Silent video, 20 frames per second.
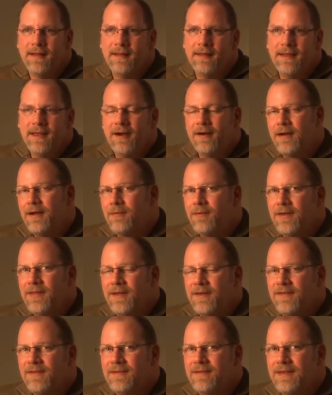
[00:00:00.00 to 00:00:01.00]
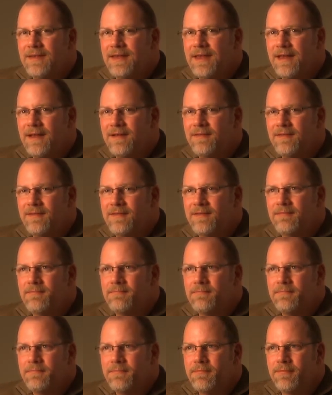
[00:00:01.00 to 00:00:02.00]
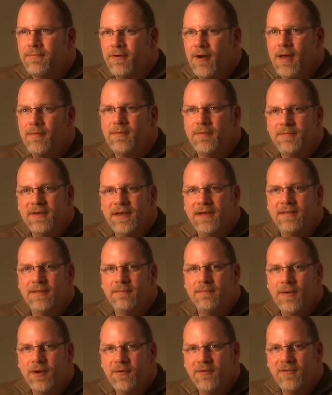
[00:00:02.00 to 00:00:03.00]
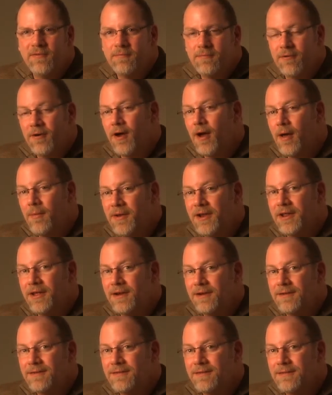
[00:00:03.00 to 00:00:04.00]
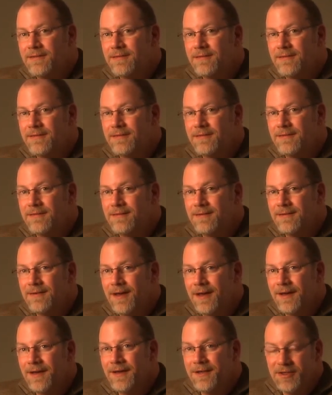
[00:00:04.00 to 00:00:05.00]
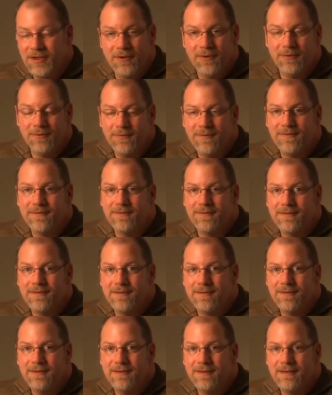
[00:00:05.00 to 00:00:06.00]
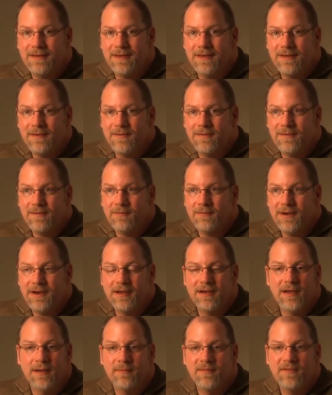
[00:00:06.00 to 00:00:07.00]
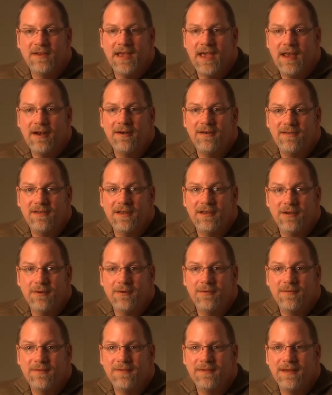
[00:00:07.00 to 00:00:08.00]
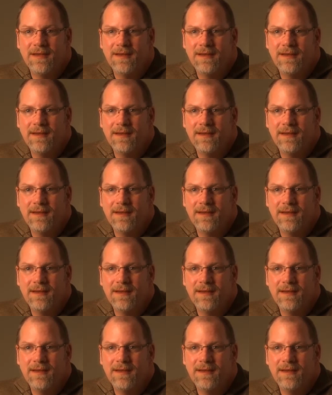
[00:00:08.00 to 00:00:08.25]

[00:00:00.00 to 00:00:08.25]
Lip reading: The area where this gets probably the most prominent use is when it comes to energy use.